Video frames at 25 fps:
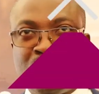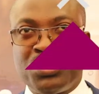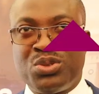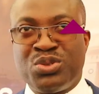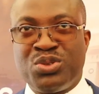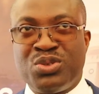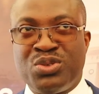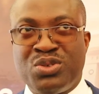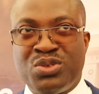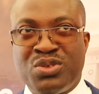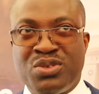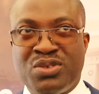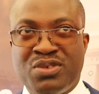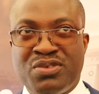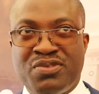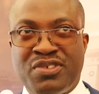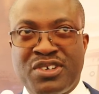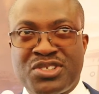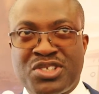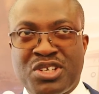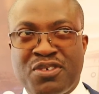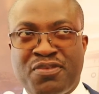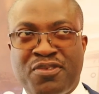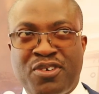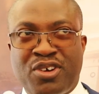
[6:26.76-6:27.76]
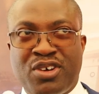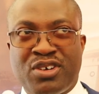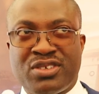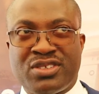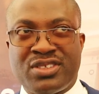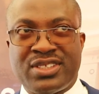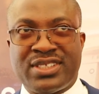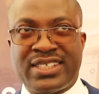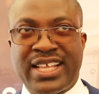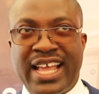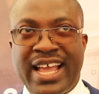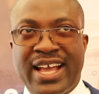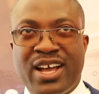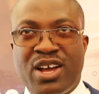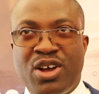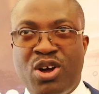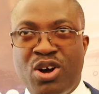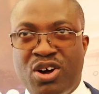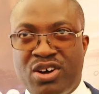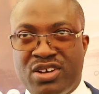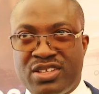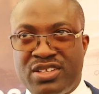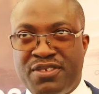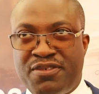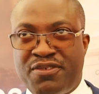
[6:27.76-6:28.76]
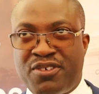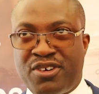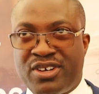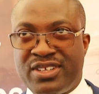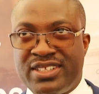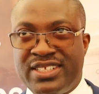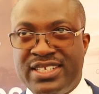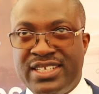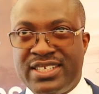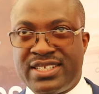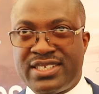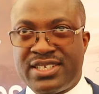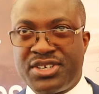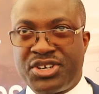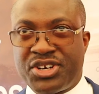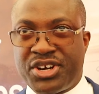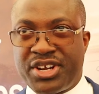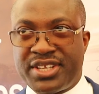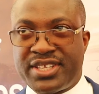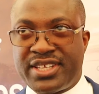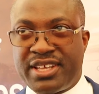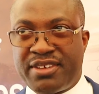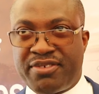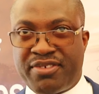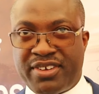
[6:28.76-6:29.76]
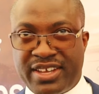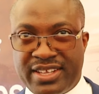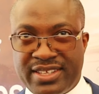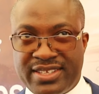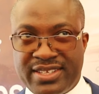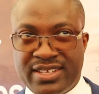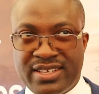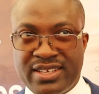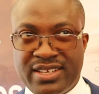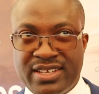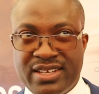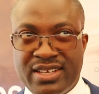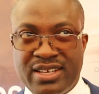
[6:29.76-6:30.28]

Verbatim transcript: to, first of all, thank God for this great event,